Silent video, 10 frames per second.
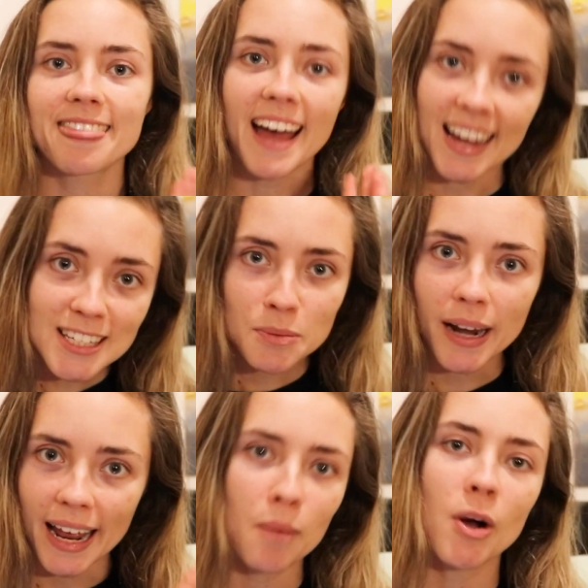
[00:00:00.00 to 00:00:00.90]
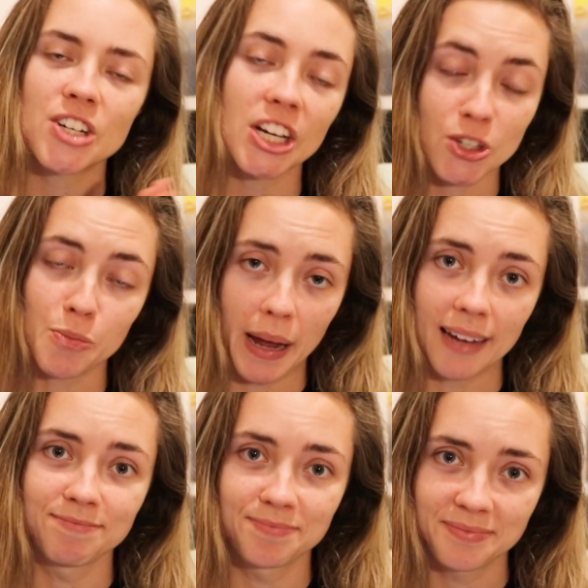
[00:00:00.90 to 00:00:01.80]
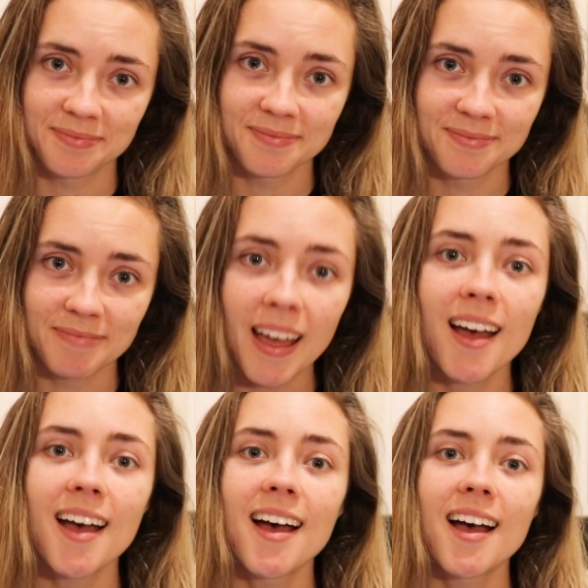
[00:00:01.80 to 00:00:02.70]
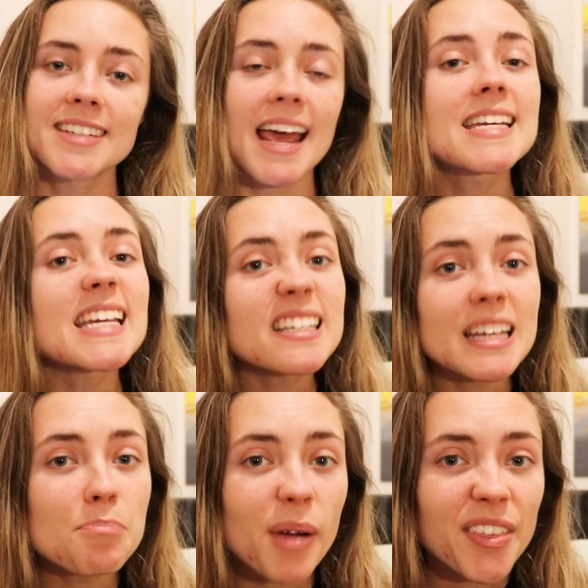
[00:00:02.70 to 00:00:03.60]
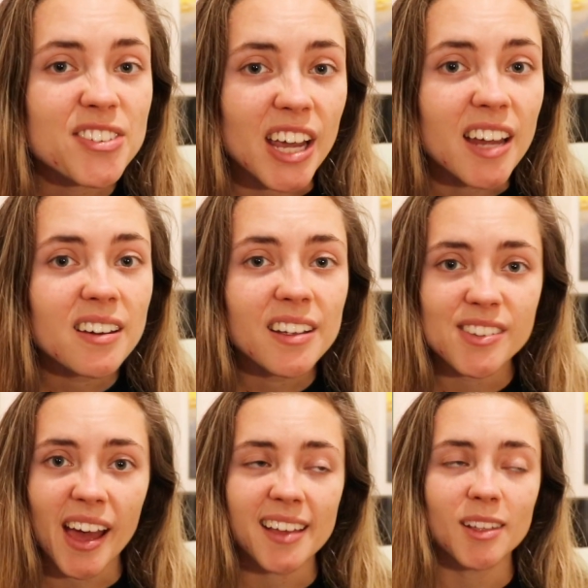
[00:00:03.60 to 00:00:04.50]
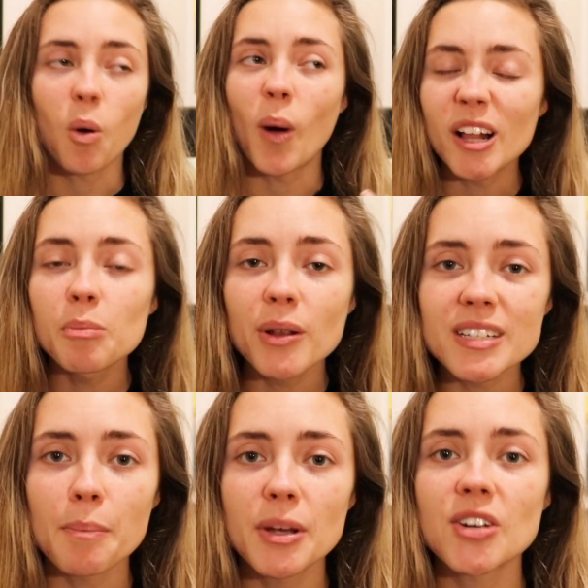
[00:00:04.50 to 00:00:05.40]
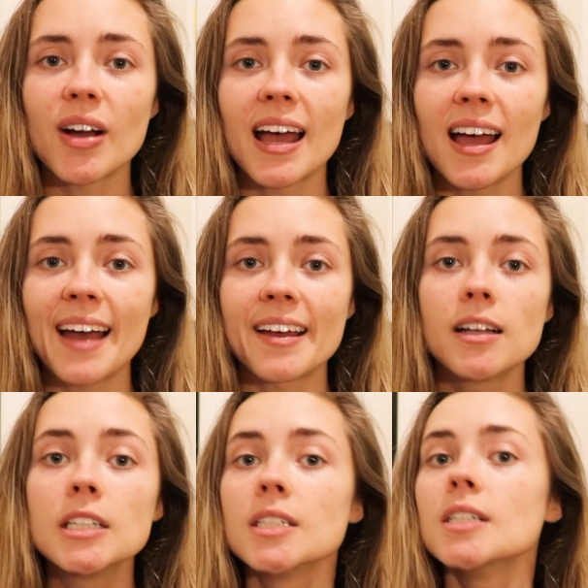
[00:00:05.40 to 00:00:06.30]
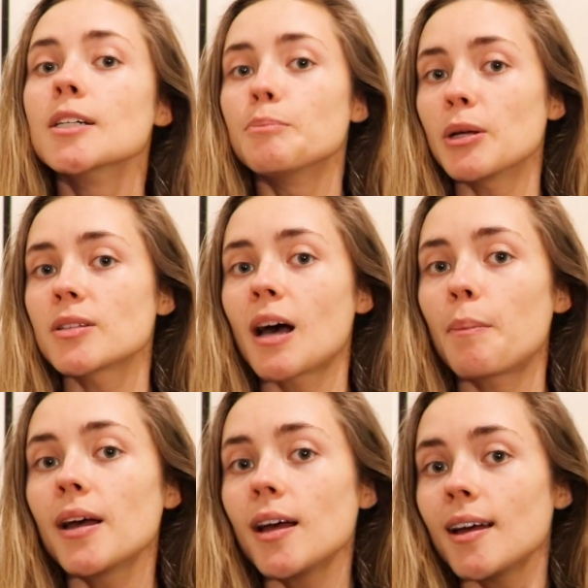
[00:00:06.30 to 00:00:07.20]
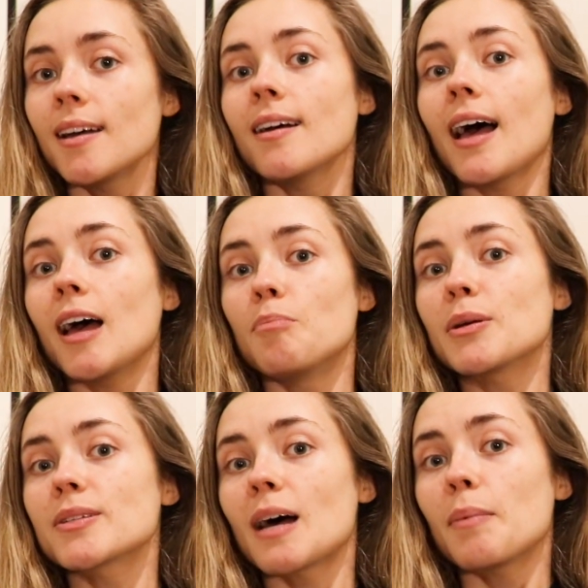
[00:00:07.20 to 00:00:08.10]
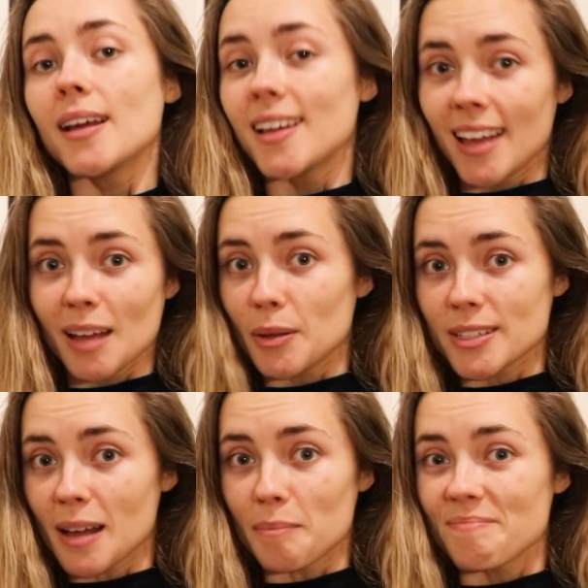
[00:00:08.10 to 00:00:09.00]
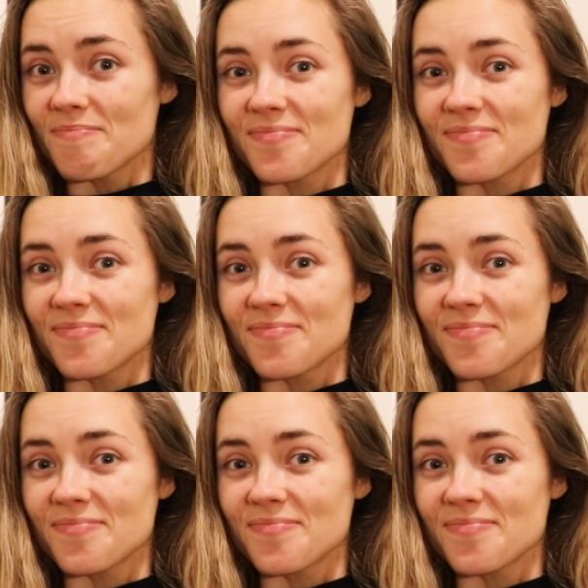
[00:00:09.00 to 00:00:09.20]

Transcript: That's what hair washing should be. Taking deep breaths in is like the oil buildup in your hair, and it builds up and builds up and builds up